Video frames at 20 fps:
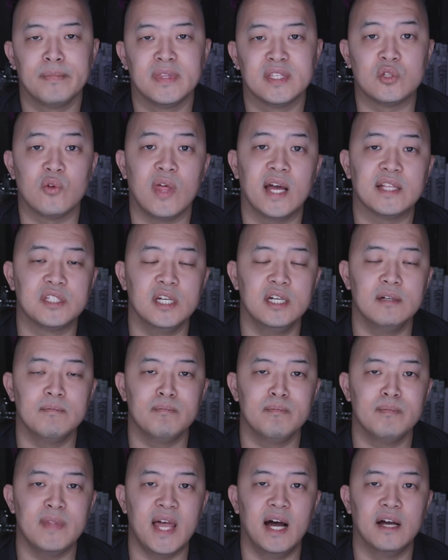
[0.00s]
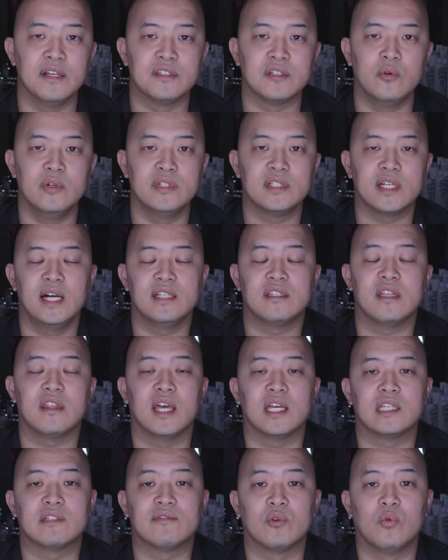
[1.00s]
So that's it. As always guys,
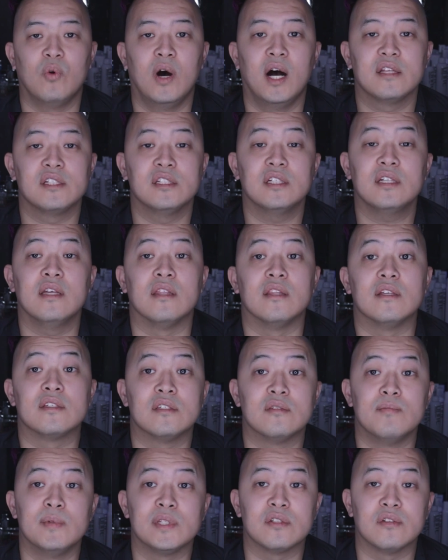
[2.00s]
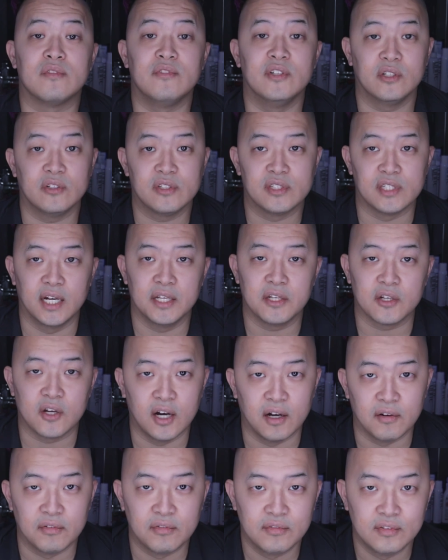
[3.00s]
thanks for watching and this is Mr. Phil signing
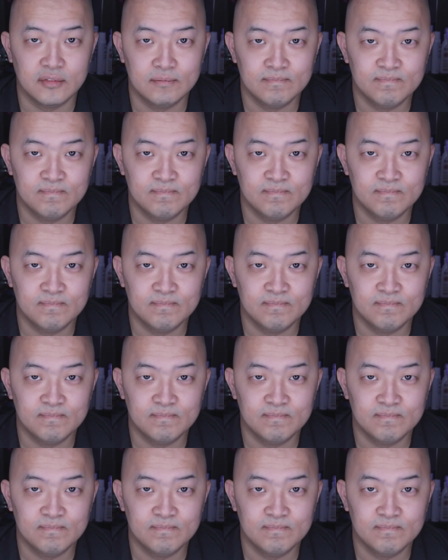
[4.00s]
off.